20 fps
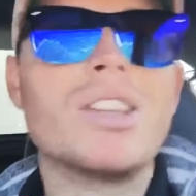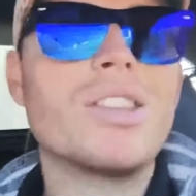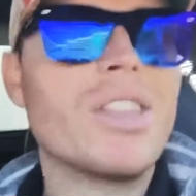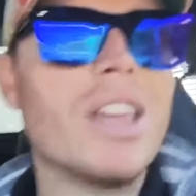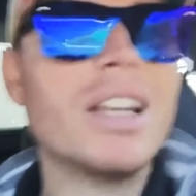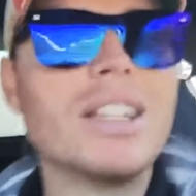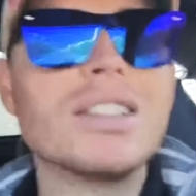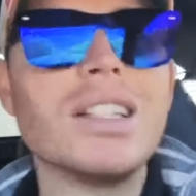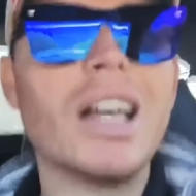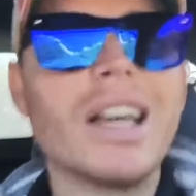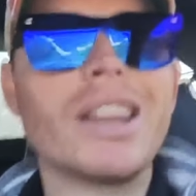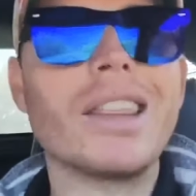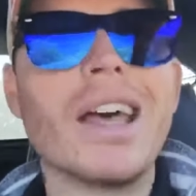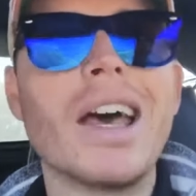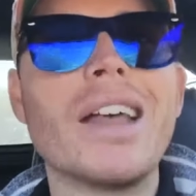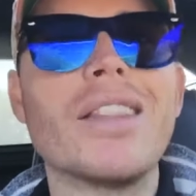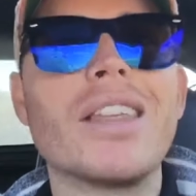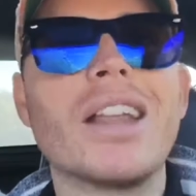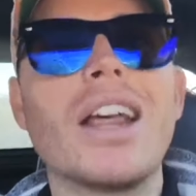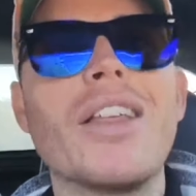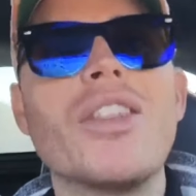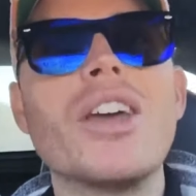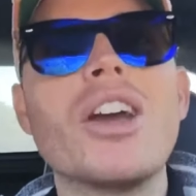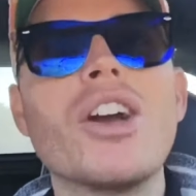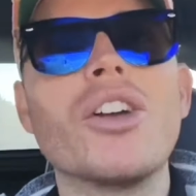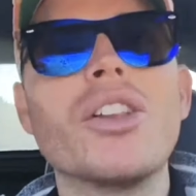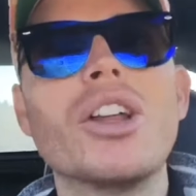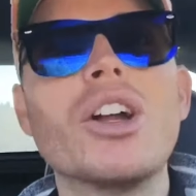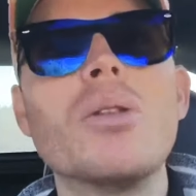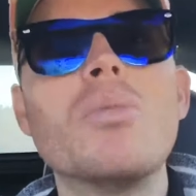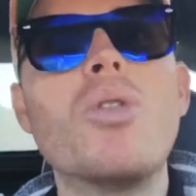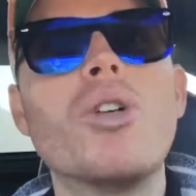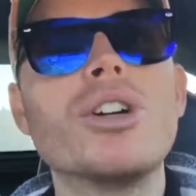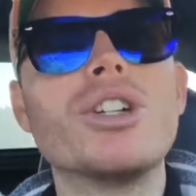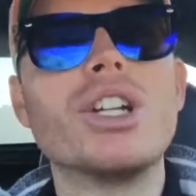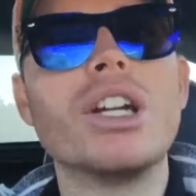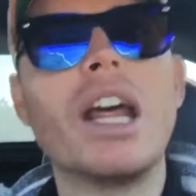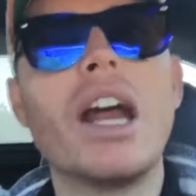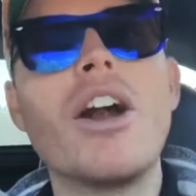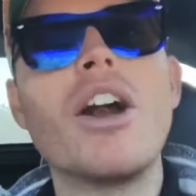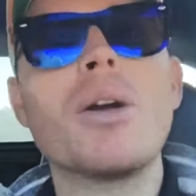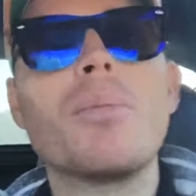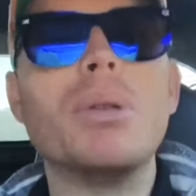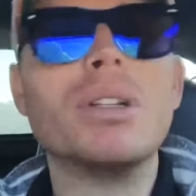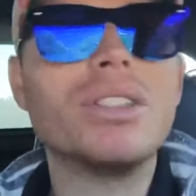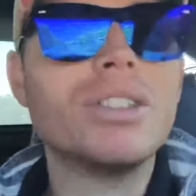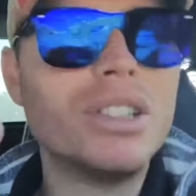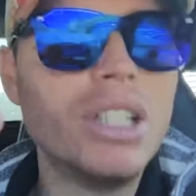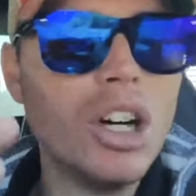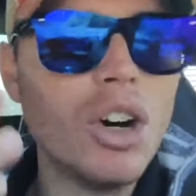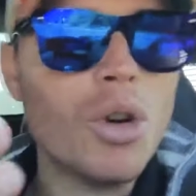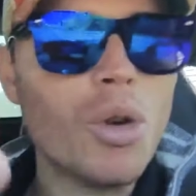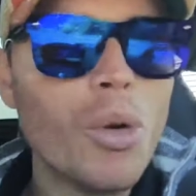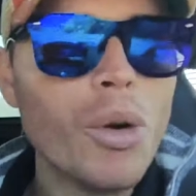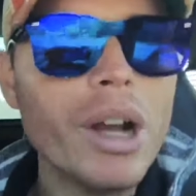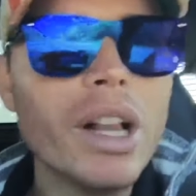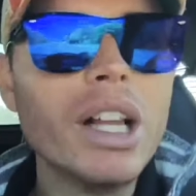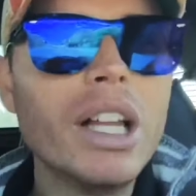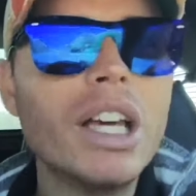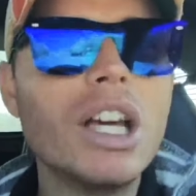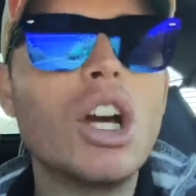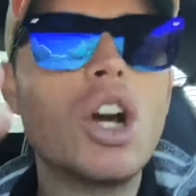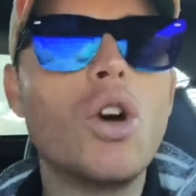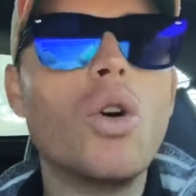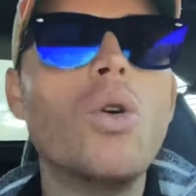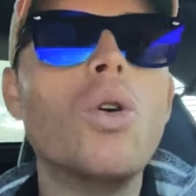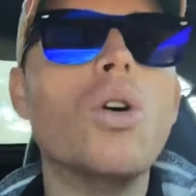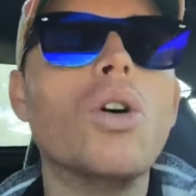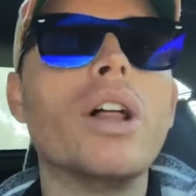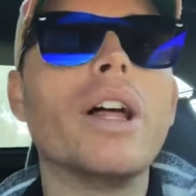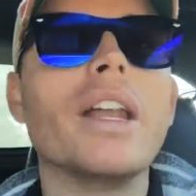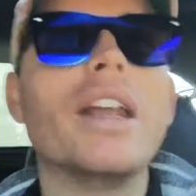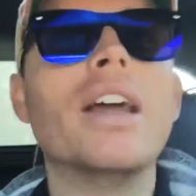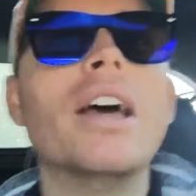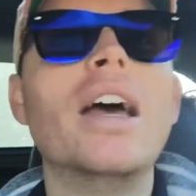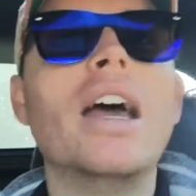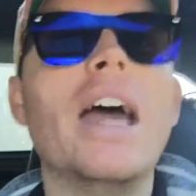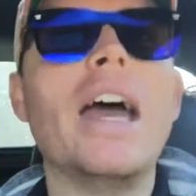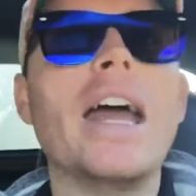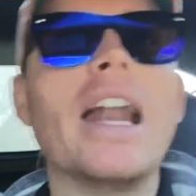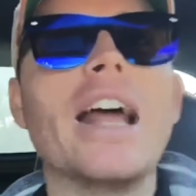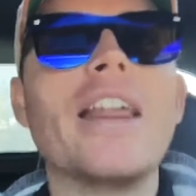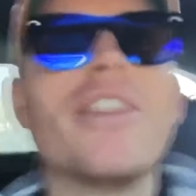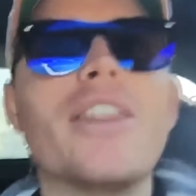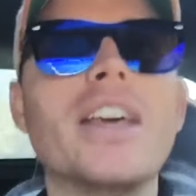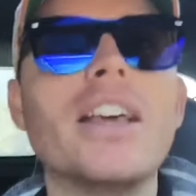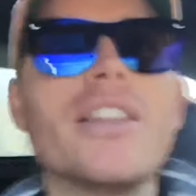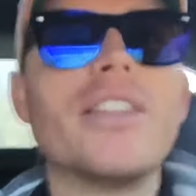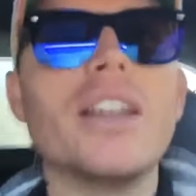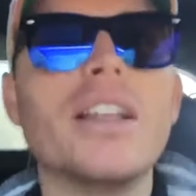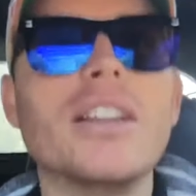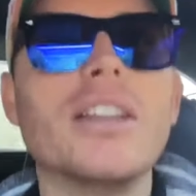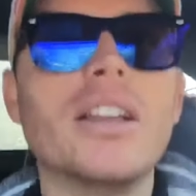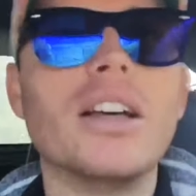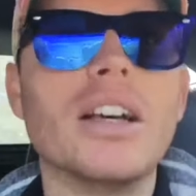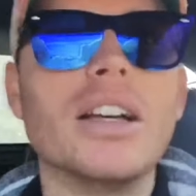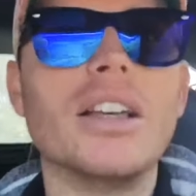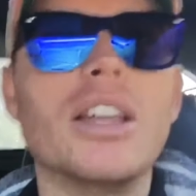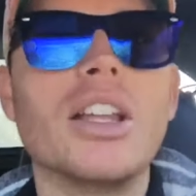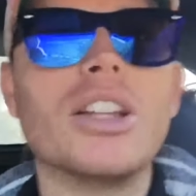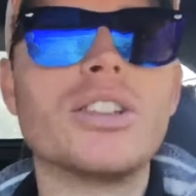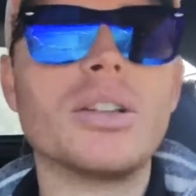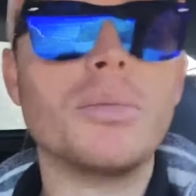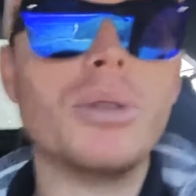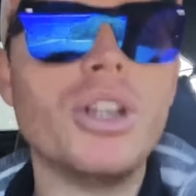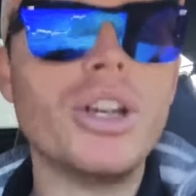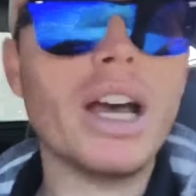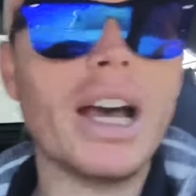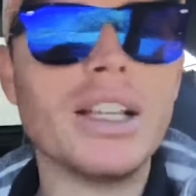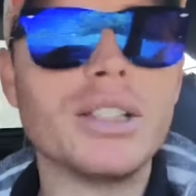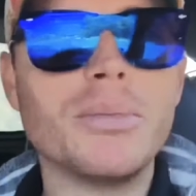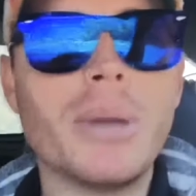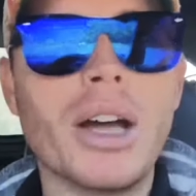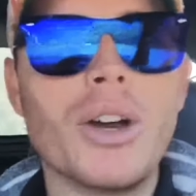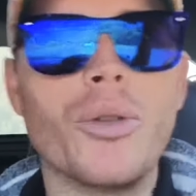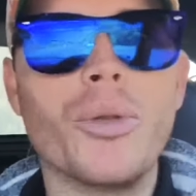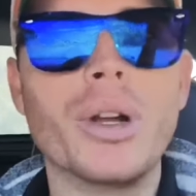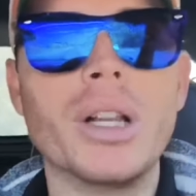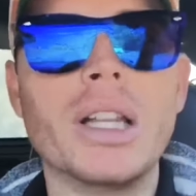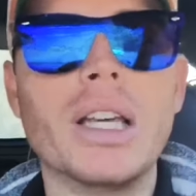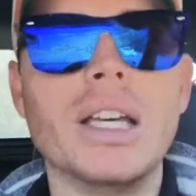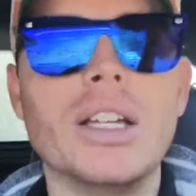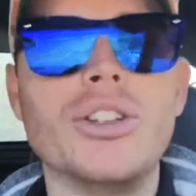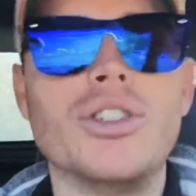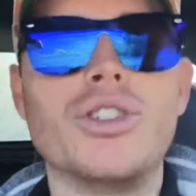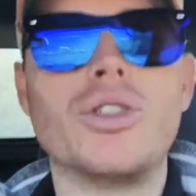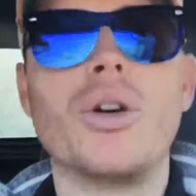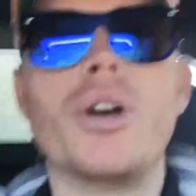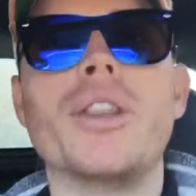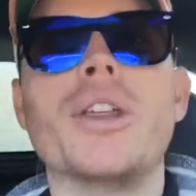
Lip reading: things like that that I think are a little more generic, but still really cool, and I think that some of you guys might really enjoy